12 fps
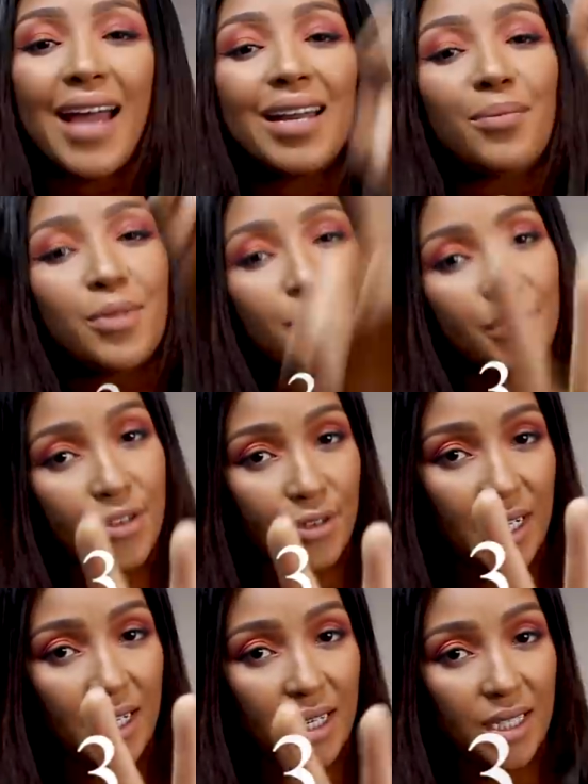And number
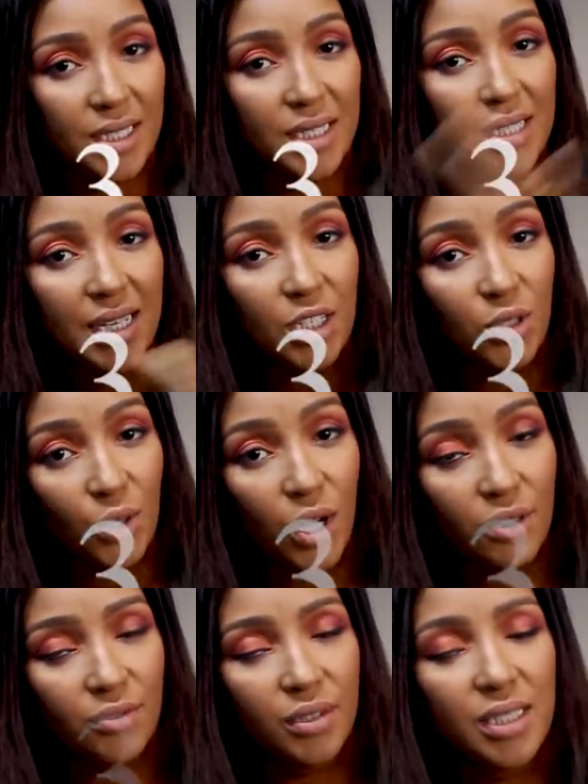three, sexual
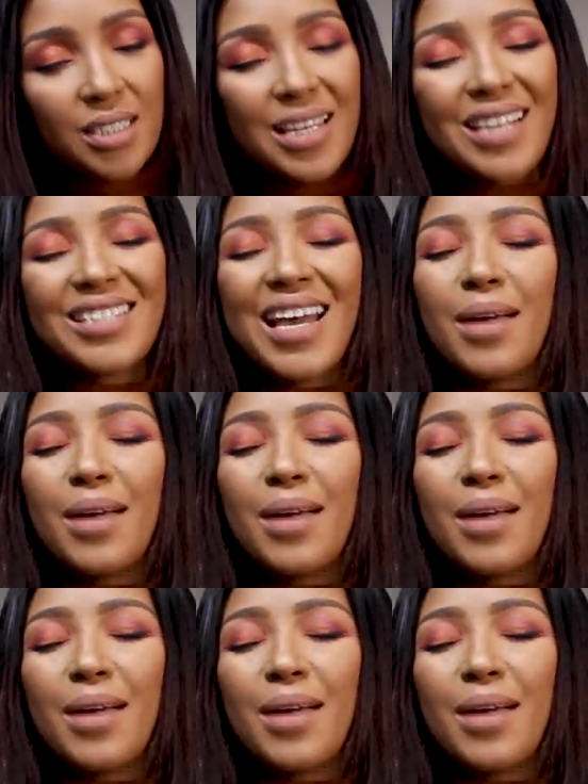confidence has